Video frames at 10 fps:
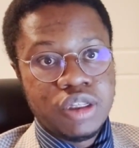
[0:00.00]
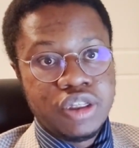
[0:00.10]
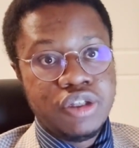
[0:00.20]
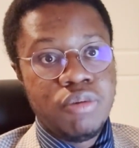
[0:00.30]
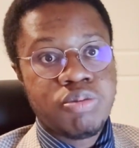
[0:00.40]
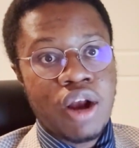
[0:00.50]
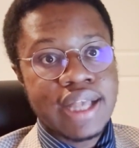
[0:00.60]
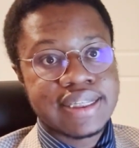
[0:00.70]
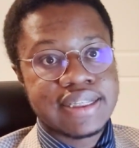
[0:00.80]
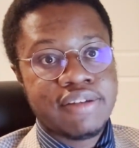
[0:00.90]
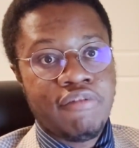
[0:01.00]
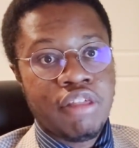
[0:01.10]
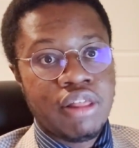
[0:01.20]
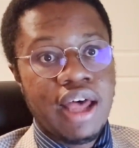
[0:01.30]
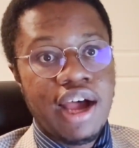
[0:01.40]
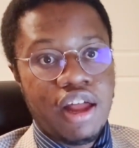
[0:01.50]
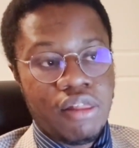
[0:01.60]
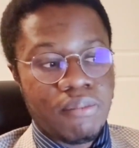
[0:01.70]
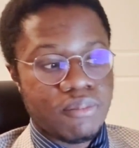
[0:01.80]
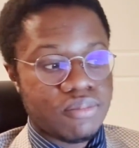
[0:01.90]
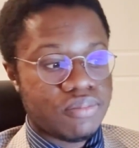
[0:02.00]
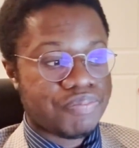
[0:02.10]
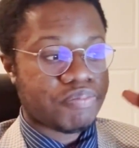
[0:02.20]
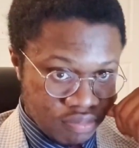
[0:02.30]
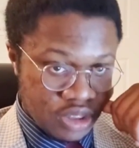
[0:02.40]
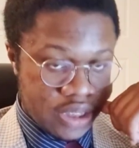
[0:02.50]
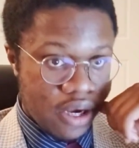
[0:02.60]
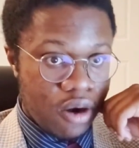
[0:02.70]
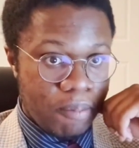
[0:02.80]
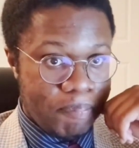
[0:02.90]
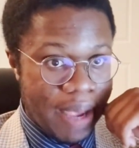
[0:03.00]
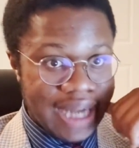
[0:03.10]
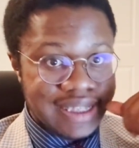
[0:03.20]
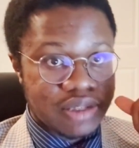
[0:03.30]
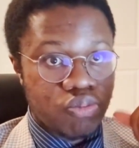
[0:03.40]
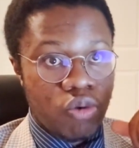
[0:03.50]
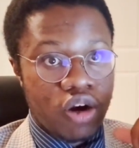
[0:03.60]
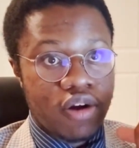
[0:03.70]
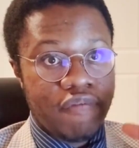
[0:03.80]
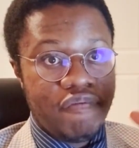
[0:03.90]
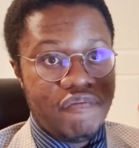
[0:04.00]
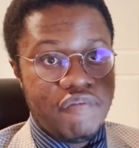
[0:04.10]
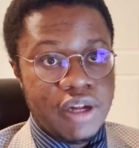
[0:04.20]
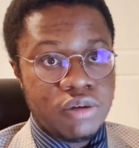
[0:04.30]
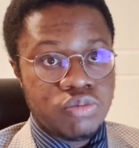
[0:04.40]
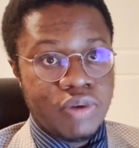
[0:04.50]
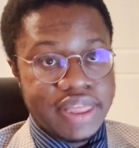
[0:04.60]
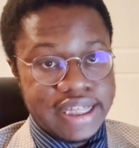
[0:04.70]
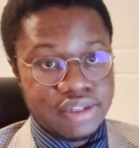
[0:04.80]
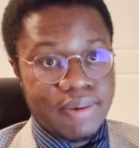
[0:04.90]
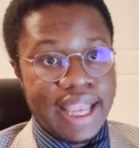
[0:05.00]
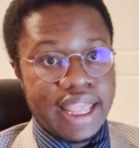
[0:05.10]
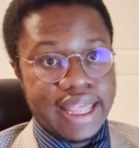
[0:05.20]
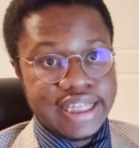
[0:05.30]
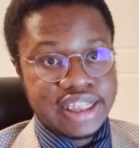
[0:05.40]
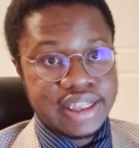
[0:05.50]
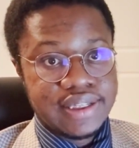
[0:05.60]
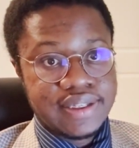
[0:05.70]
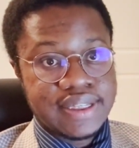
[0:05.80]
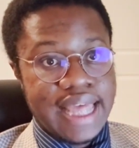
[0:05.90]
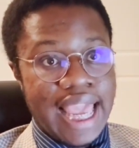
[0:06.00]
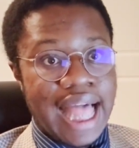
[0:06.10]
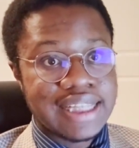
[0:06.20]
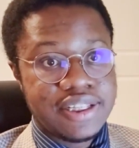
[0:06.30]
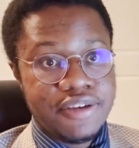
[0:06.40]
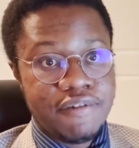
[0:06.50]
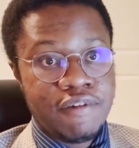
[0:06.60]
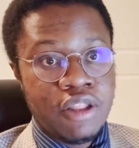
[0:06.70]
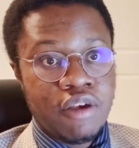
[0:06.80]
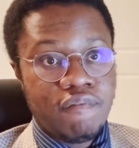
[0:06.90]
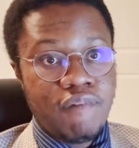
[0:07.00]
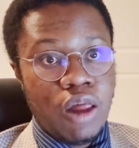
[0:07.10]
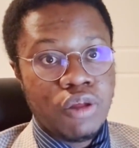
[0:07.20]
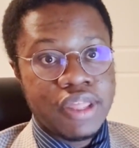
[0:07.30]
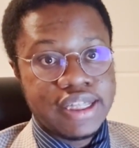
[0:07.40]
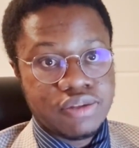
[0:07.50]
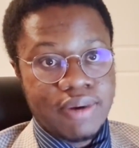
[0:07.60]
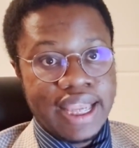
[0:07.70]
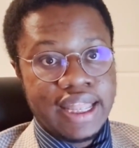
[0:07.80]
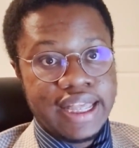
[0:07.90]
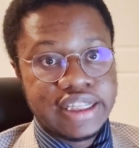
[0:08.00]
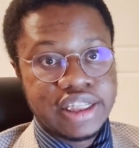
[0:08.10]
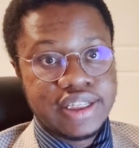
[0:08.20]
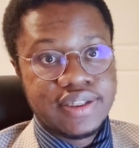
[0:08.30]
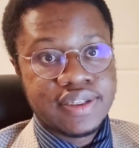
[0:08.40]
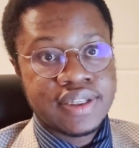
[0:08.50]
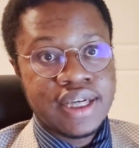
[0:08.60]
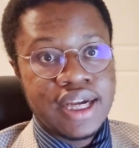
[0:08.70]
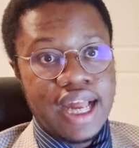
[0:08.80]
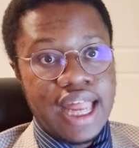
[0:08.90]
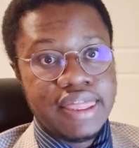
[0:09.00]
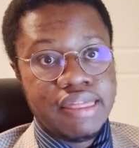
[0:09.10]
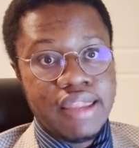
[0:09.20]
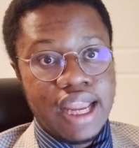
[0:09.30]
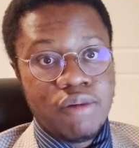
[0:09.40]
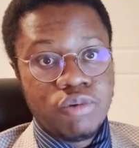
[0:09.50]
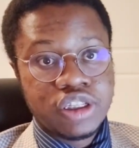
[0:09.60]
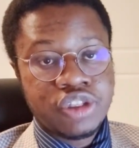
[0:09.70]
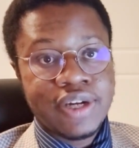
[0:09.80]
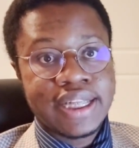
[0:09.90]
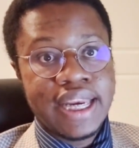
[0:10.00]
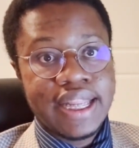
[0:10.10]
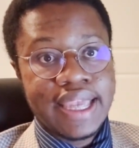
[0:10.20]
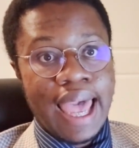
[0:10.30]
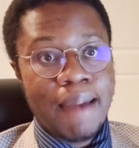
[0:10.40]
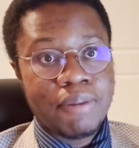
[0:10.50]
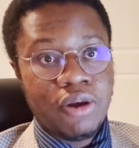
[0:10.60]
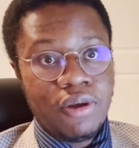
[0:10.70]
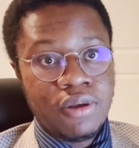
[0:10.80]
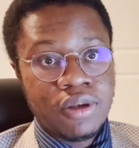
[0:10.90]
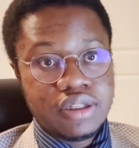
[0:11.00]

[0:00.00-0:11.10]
due process of the law. So banks were filled with these regulations. They had to follow these regulations, and it restricted capital